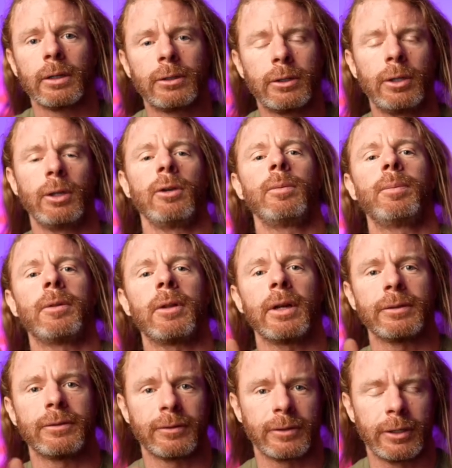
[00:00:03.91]
2
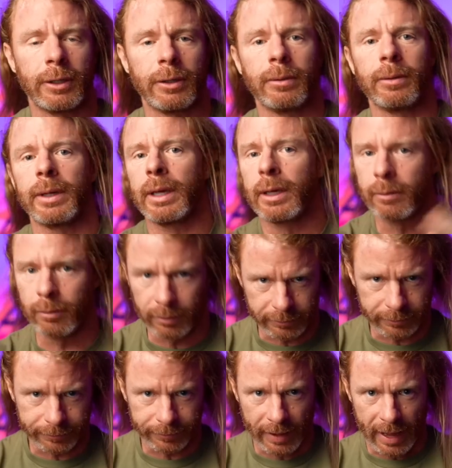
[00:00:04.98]
+ 2
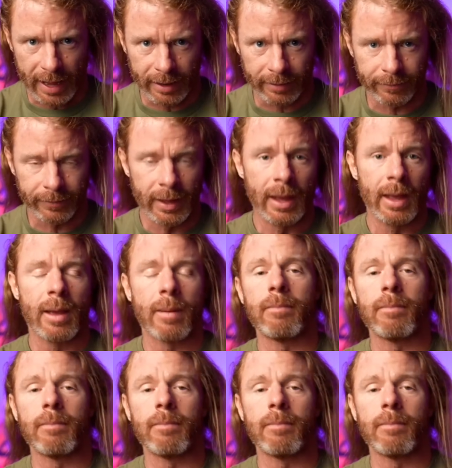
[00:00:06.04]
= 5.